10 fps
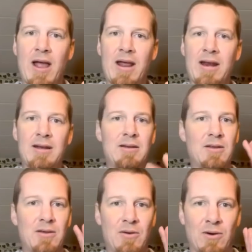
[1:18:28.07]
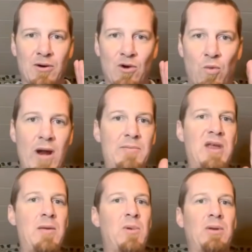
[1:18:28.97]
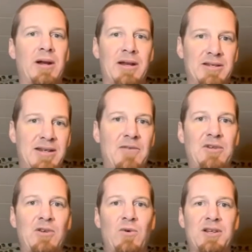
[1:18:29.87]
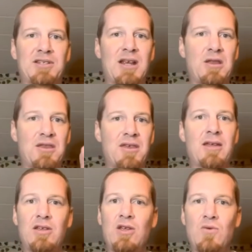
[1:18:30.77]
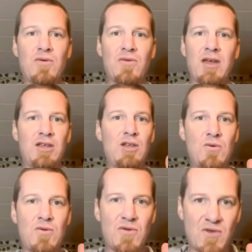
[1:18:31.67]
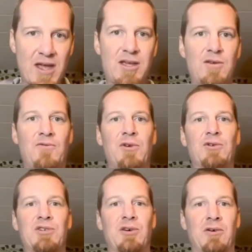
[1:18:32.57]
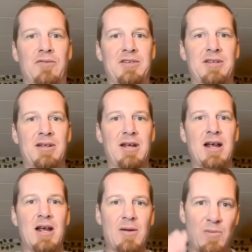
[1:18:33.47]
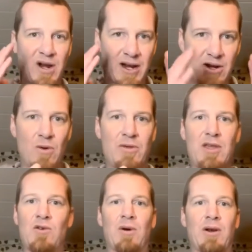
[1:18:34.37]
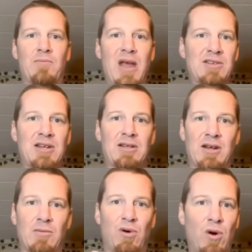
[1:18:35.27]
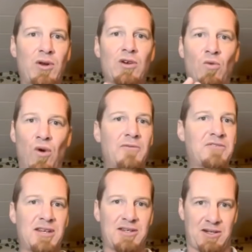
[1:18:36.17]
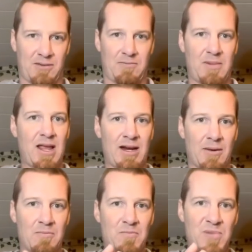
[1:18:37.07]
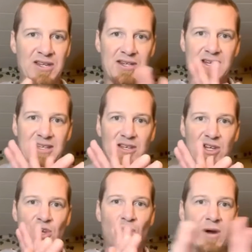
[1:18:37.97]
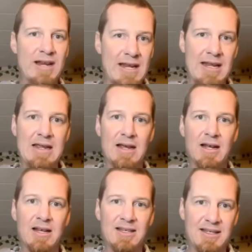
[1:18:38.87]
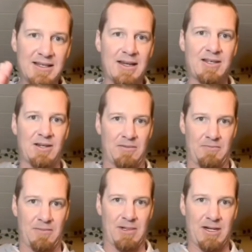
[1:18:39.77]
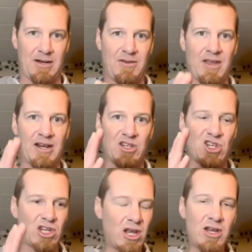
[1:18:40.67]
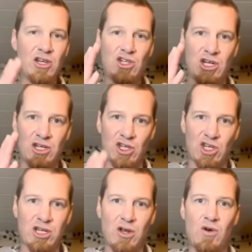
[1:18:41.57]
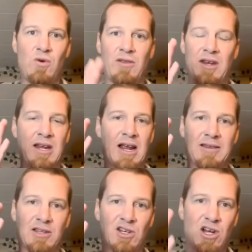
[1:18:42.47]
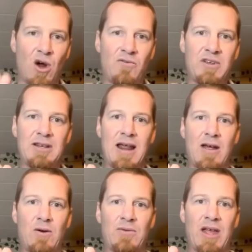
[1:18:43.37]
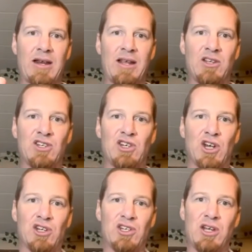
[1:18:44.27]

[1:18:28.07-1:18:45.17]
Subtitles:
They're great people, and I definitely want to say thank you, thank you, thank you for your service. But I know that you're in basically a broken, rough system, in a business greedy system that is sluggish and slow, and then you got this COVID now that is just